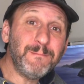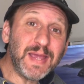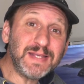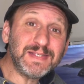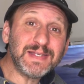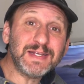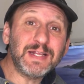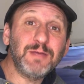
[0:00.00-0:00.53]

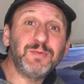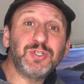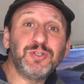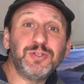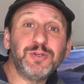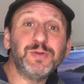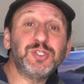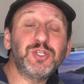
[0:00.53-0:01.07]
Basically
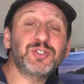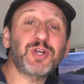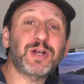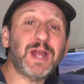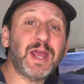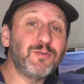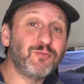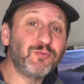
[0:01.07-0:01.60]
what you do is you
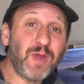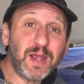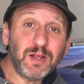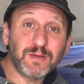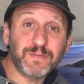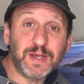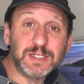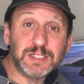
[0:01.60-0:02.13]
start a
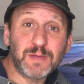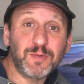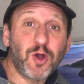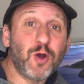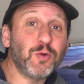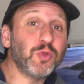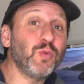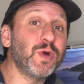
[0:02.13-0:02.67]
regular FaceTime
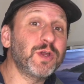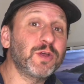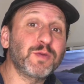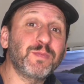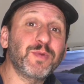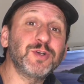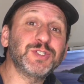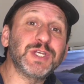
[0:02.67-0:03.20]
call with one
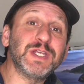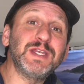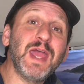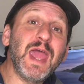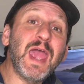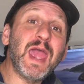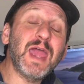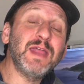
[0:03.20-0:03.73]
other person,
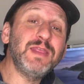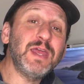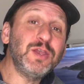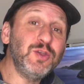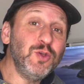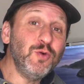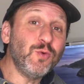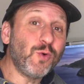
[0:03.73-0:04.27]
and
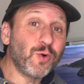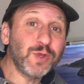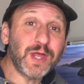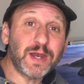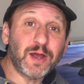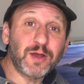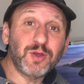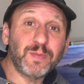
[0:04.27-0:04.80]
then you or
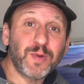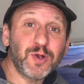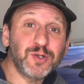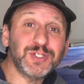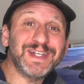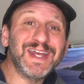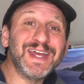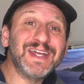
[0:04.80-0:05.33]
that other
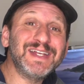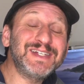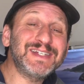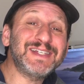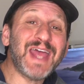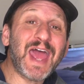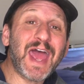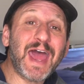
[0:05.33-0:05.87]
person
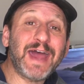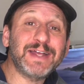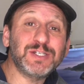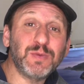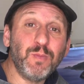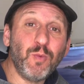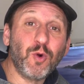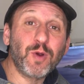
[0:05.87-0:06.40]
just
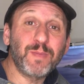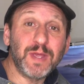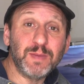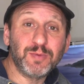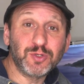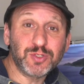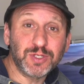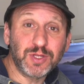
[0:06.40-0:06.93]
adds more
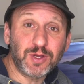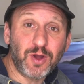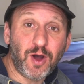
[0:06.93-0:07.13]
people to the